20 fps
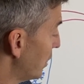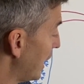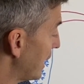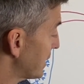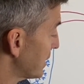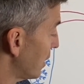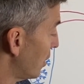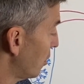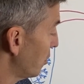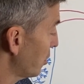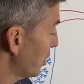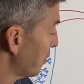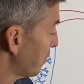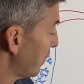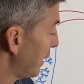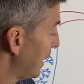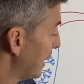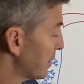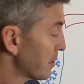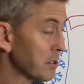get a whole lot
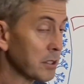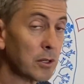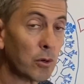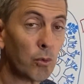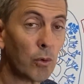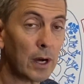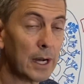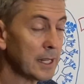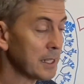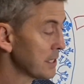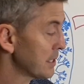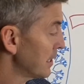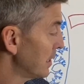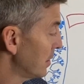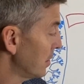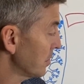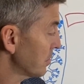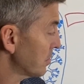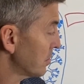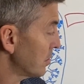of extra white
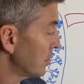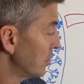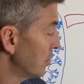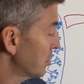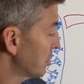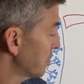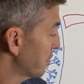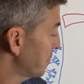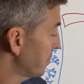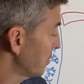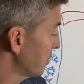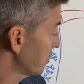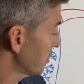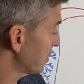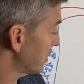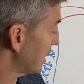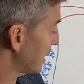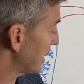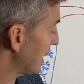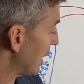cells, the
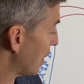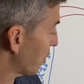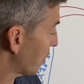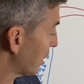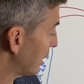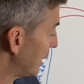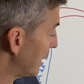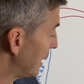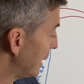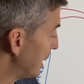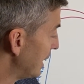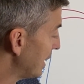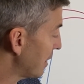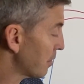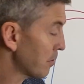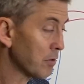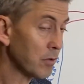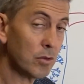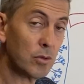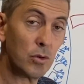neutrophils, that now
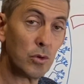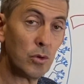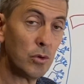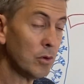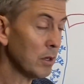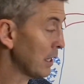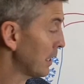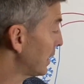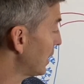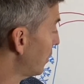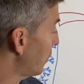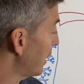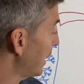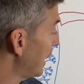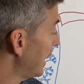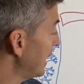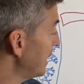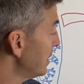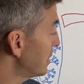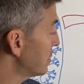leak through and go
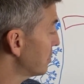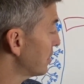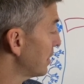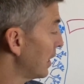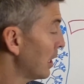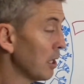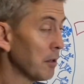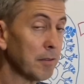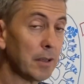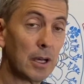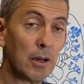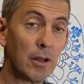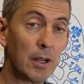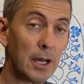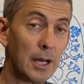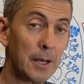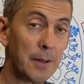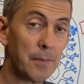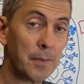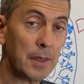into the
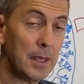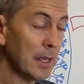alveoli.